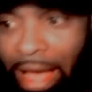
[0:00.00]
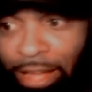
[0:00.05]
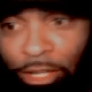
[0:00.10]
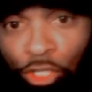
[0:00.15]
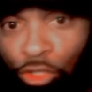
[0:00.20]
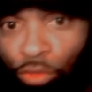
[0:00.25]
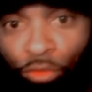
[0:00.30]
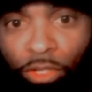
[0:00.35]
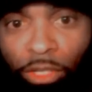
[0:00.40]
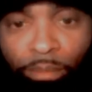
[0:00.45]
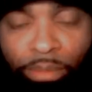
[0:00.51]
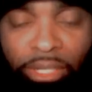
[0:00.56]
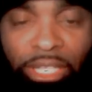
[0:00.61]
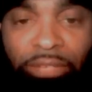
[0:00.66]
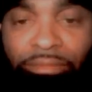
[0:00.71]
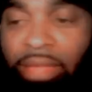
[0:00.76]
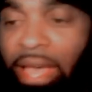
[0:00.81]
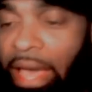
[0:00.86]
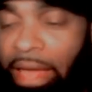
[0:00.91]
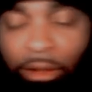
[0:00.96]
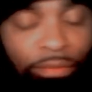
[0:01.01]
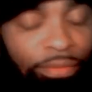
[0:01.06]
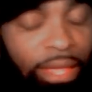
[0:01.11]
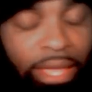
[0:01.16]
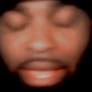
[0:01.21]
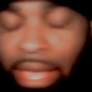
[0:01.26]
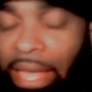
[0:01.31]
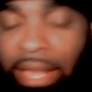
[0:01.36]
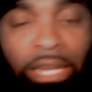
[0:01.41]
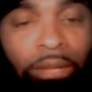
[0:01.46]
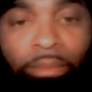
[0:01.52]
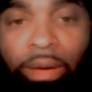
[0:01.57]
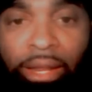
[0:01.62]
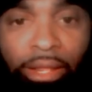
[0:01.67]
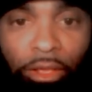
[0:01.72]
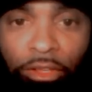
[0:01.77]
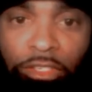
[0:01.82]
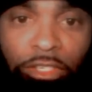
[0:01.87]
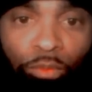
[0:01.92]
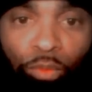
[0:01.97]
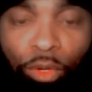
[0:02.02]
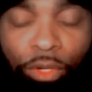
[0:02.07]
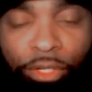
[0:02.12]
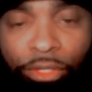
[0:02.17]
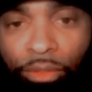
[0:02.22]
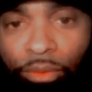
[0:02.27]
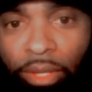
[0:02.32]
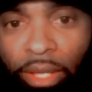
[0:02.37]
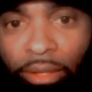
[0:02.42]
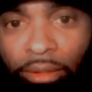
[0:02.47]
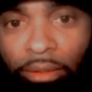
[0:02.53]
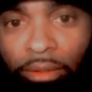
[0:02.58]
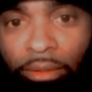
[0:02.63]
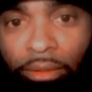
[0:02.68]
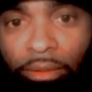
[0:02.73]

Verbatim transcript: I truly believe that. I don't think anybody else is willing to do that.